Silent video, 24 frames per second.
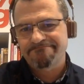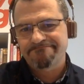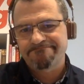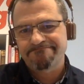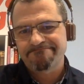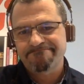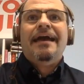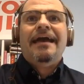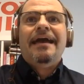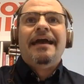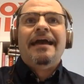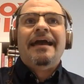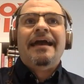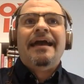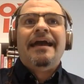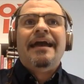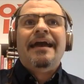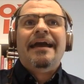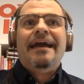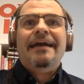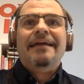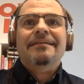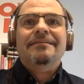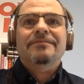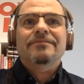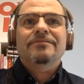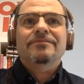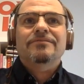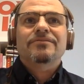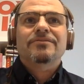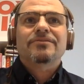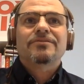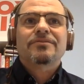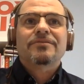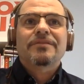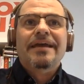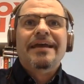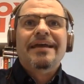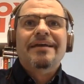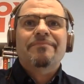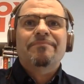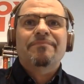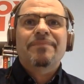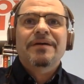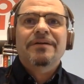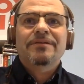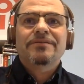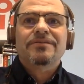And they had
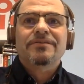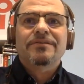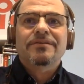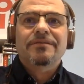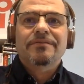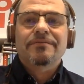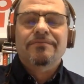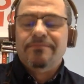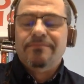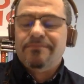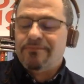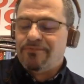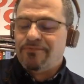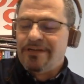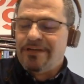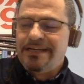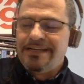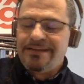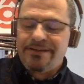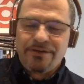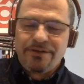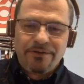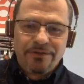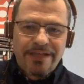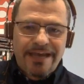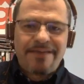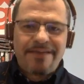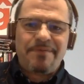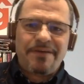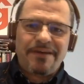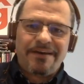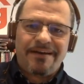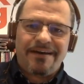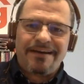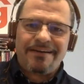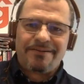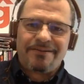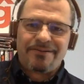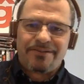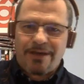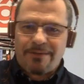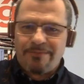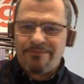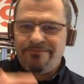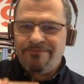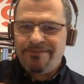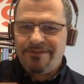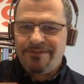built a really cool API on top
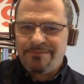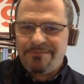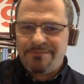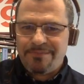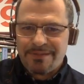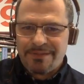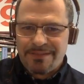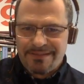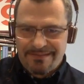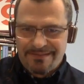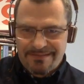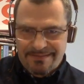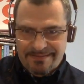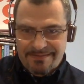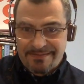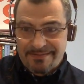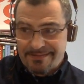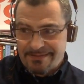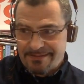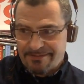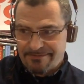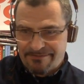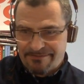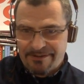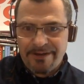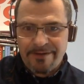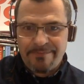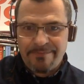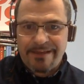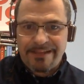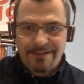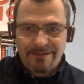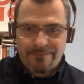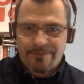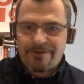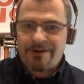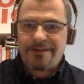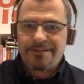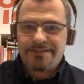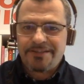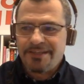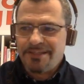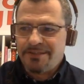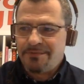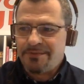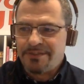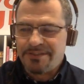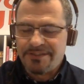of it, but the fundamental
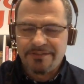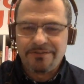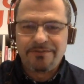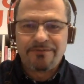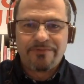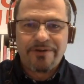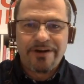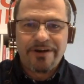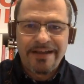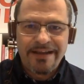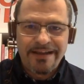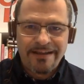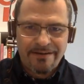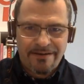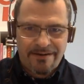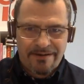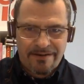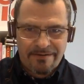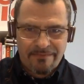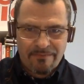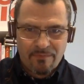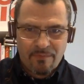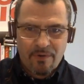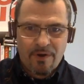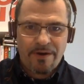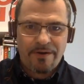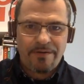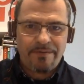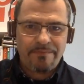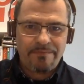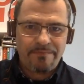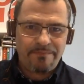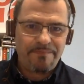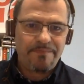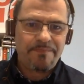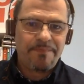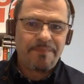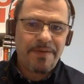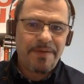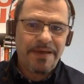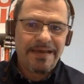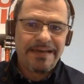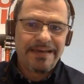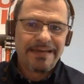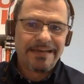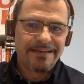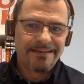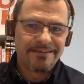process was still running on one
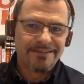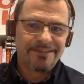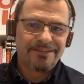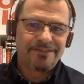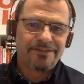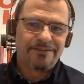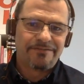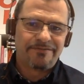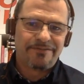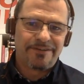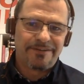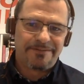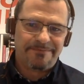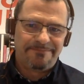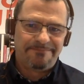big server.